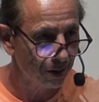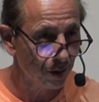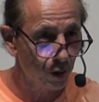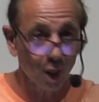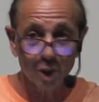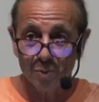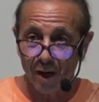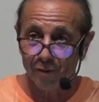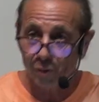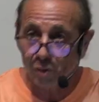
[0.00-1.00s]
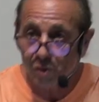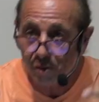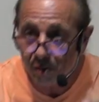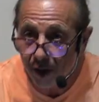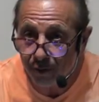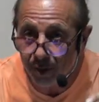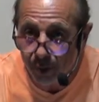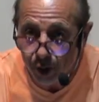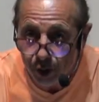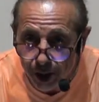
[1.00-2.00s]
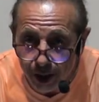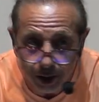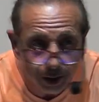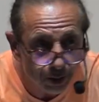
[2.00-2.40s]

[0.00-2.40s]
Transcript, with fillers: judge by fruits of the person.